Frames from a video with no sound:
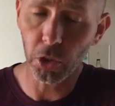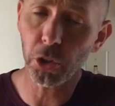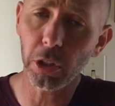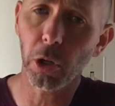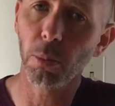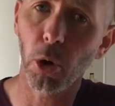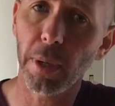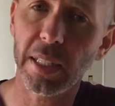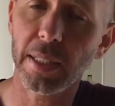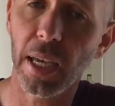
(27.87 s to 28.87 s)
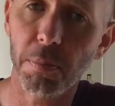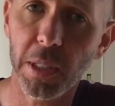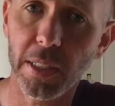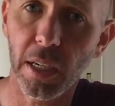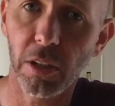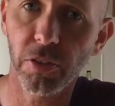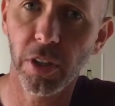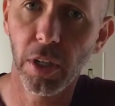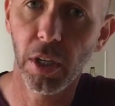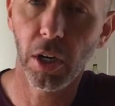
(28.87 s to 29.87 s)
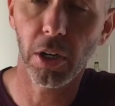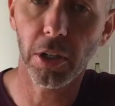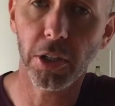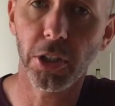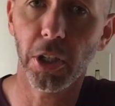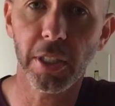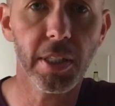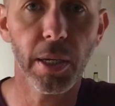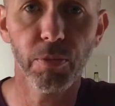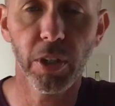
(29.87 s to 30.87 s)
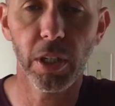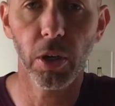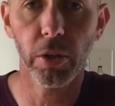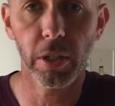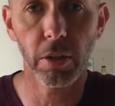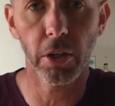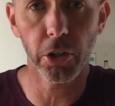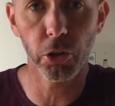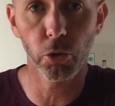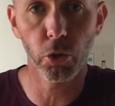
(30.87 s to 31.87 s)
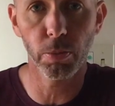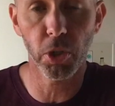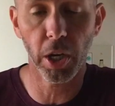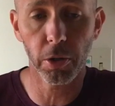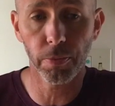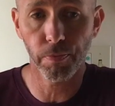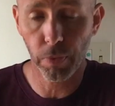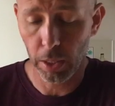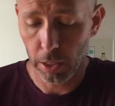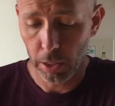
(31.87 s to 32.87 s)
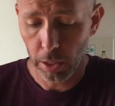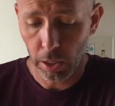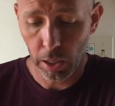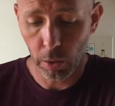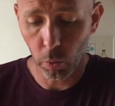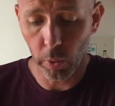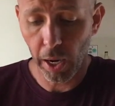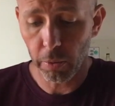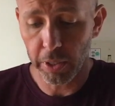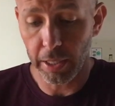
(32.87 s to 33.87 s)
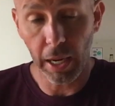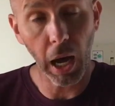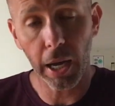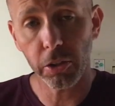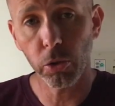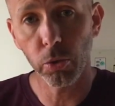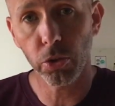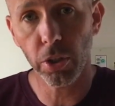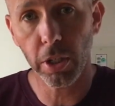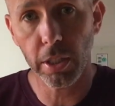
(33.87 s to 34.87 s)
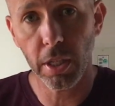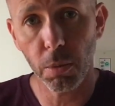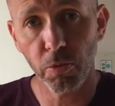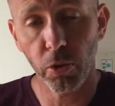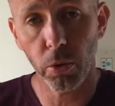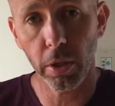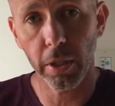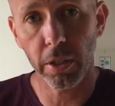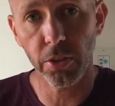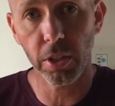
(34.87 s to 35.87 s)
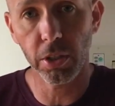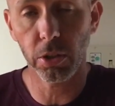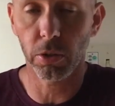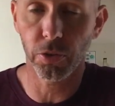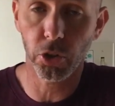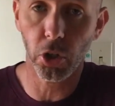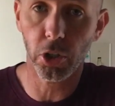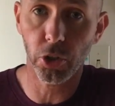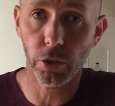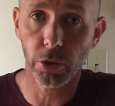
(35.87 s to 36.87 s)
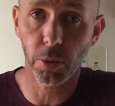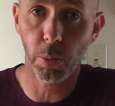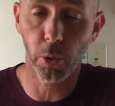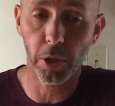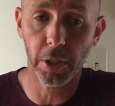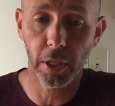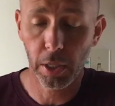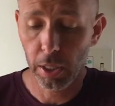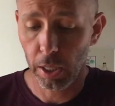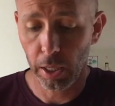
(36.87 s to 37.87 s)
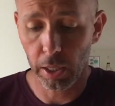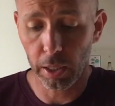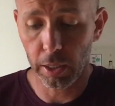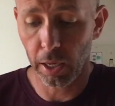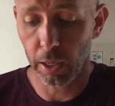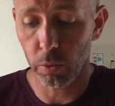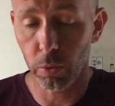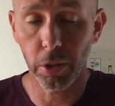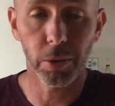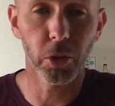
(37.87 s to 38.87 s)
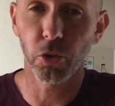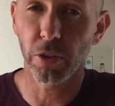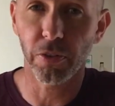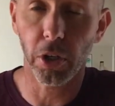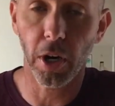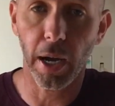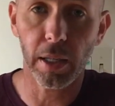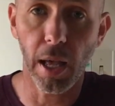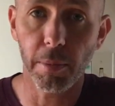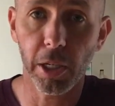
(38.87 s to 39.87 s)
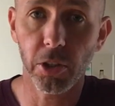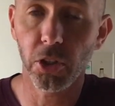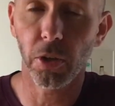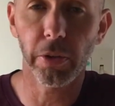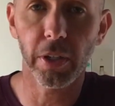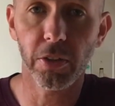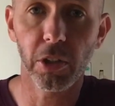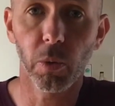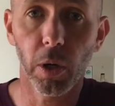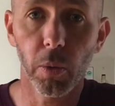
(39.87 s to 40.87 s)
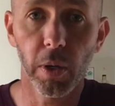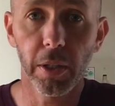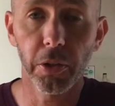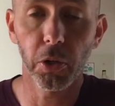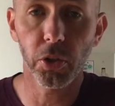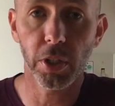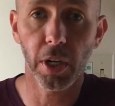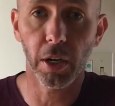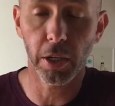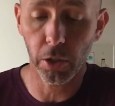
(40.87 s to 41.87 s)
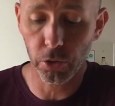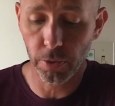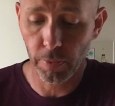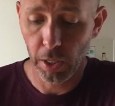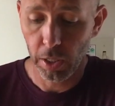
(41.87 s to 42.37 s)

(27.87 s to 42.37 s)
You can learn more about the tape itself on our circuit tape video here on our YouTube channel. What I would not use circuit tape for is any sort of structural support, and I wouldn't use it for crack climbing. I just don't think it's going to work well in those scenarios.